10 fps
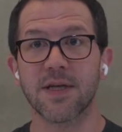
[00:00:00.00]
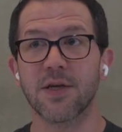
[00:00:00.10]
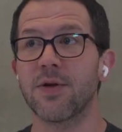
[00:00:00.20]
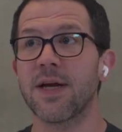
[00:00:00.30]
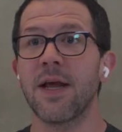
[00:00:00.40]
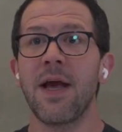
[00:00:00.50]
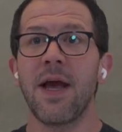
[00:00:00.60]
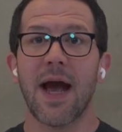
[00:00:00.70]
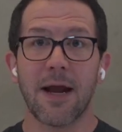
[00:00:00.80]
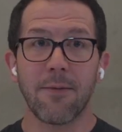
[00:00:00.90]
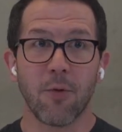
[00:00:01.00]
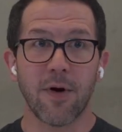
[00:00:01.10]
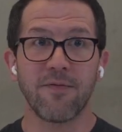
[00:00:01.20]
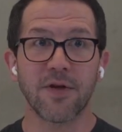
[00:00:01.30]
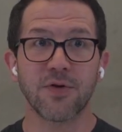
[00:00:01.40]
You didn't add more
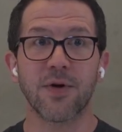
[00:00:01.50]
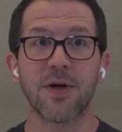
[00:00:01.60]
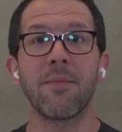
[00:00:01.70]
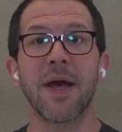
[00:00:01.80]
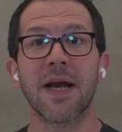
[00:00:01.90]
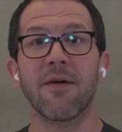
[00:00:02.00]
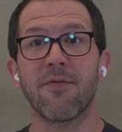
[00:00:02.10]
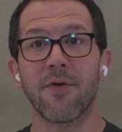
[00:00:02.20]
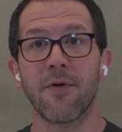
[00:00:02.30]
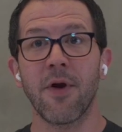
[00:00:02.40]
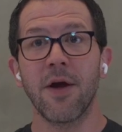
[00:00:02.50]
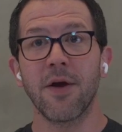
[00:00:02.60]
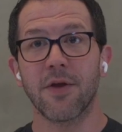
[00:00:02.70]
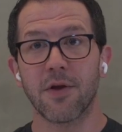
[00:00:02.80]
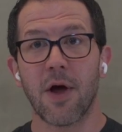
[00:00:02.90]
inventory to make up for
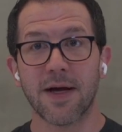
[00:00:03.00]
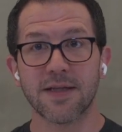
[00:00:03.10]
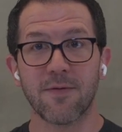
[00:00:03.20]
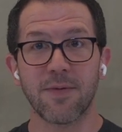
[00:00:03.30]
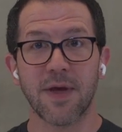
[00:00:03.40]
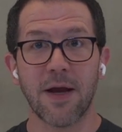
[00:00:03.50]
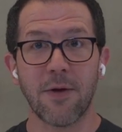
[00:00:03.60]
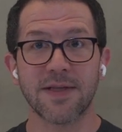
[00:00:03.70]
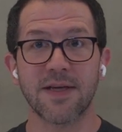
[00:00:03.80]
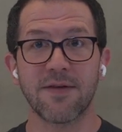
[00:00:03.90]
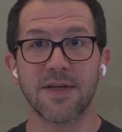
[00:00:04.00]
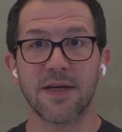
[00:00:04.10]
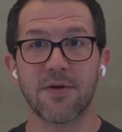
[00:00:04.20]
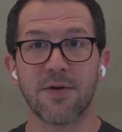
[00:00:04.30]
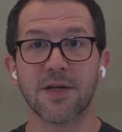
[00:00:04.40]
the loss from the iOS
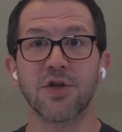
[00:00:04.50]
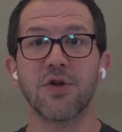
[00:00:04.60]
17 correction.